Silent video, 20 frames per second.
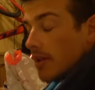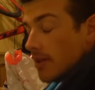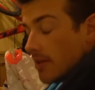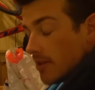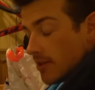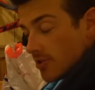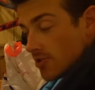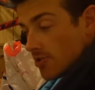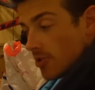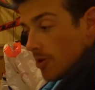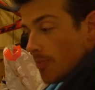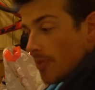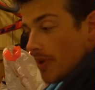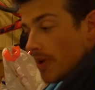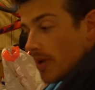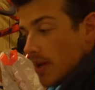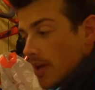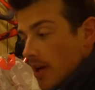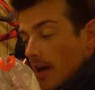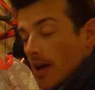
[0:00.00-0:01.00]
I did the
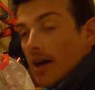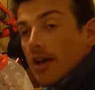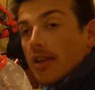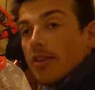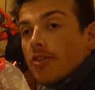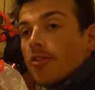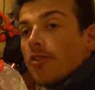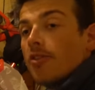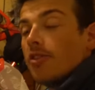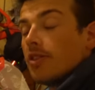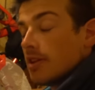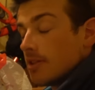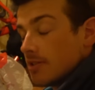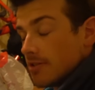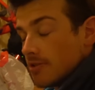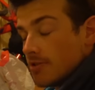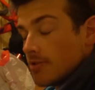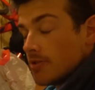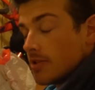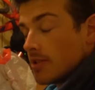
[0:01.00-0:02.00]
shopping. I don't need
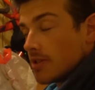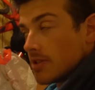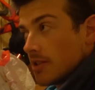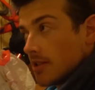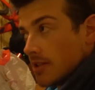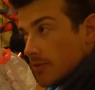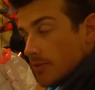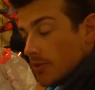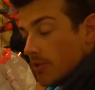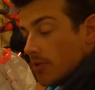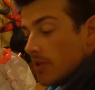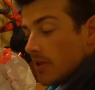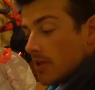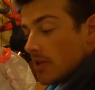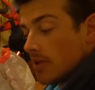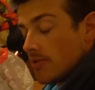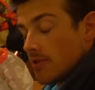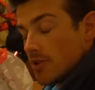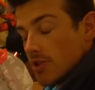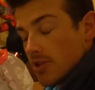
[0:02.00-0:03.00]
to do it in the
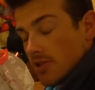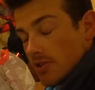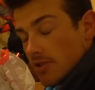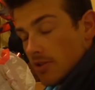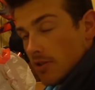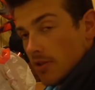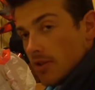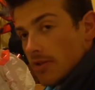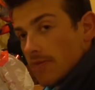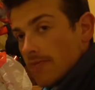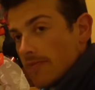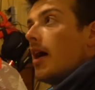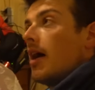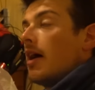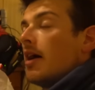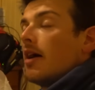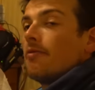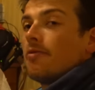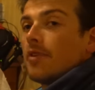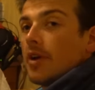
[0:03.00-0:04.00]
morning, which is good.
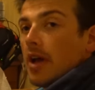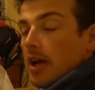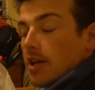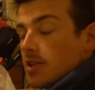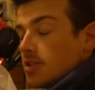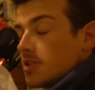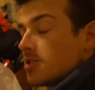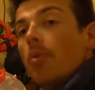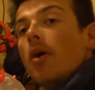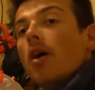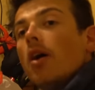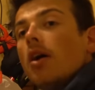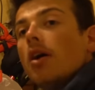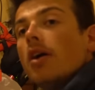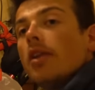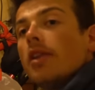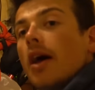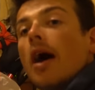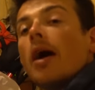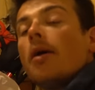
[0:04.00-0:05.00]
I have cash,
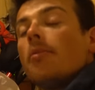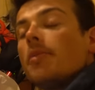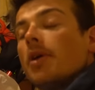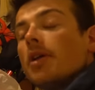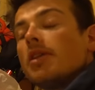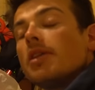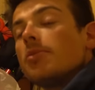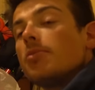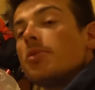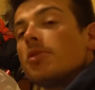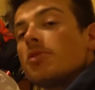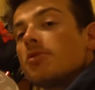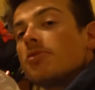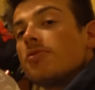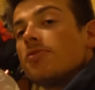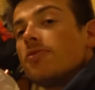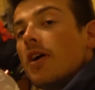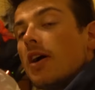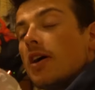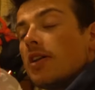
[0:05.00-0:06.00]
but I'm not able to
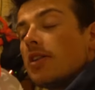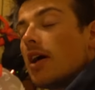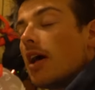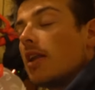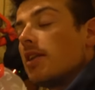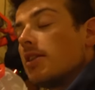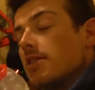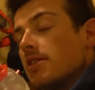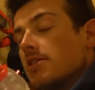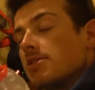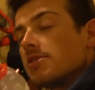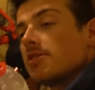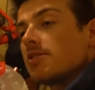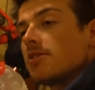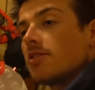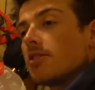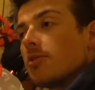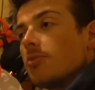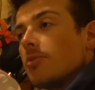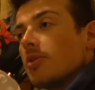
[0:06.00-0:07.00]
find any
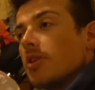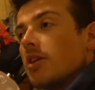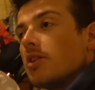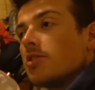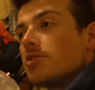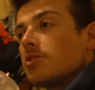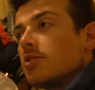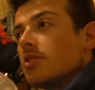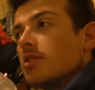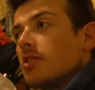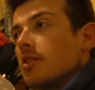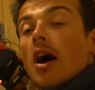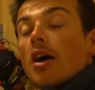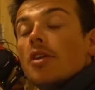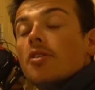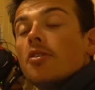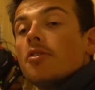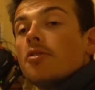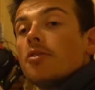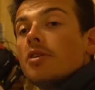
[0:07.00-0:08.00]
decent accommodation. I
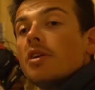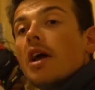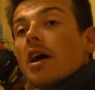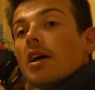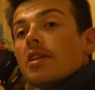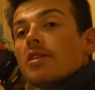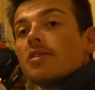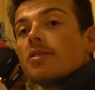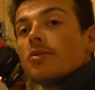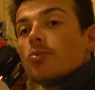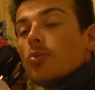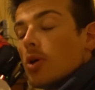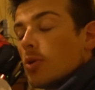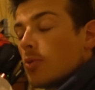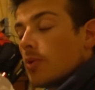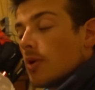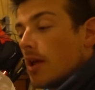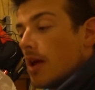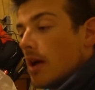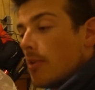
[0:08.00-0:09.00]
don't know yet
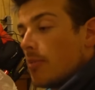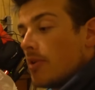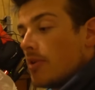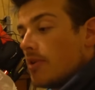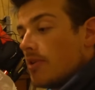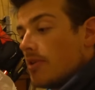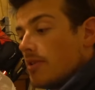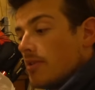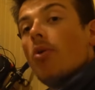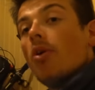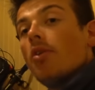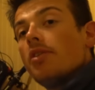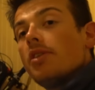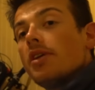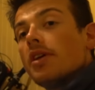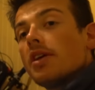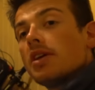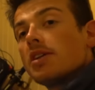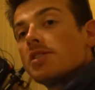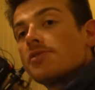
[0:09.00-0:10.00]
what will happen. One
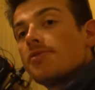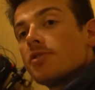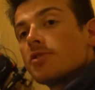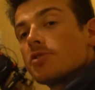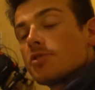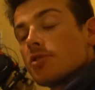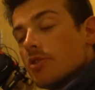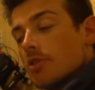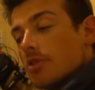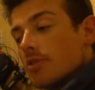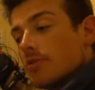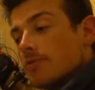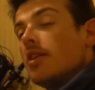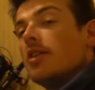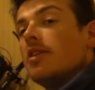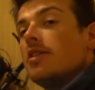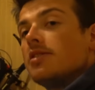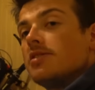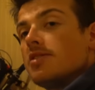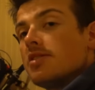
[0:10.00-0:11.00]
thing is for sure
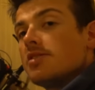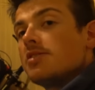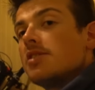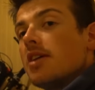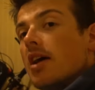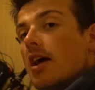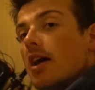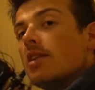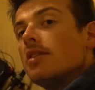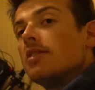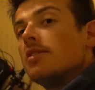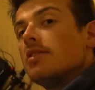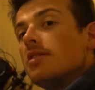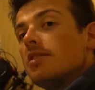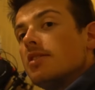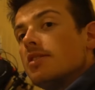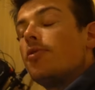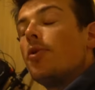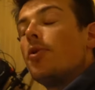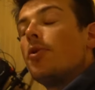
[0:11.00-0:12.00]
that this is the
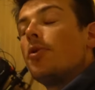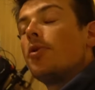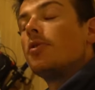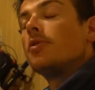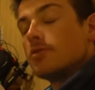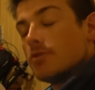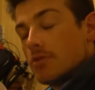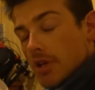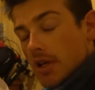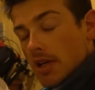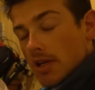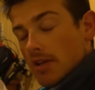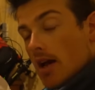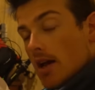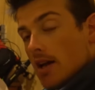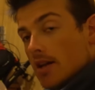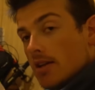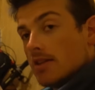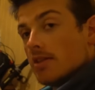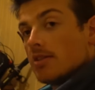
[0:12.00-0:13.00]
end for today.
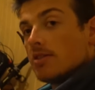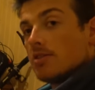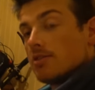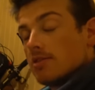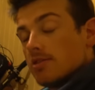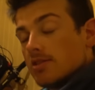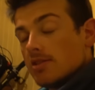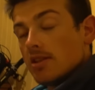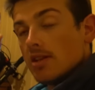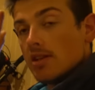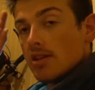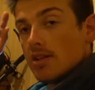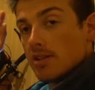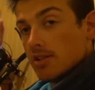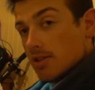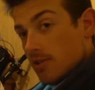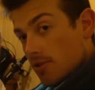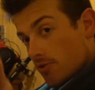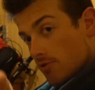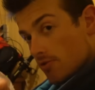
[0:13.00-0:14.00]
And see
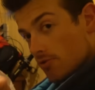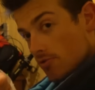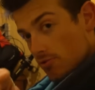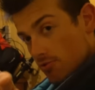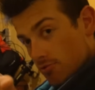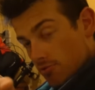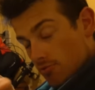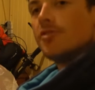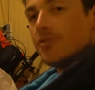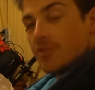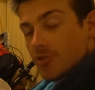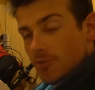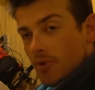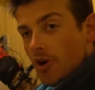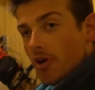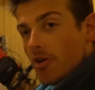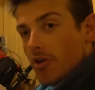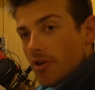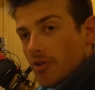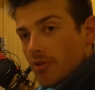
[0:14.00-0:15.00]
you
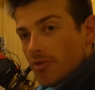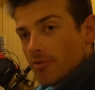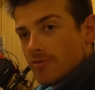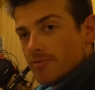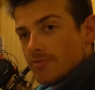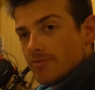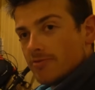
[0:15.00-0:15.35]
tomorrow.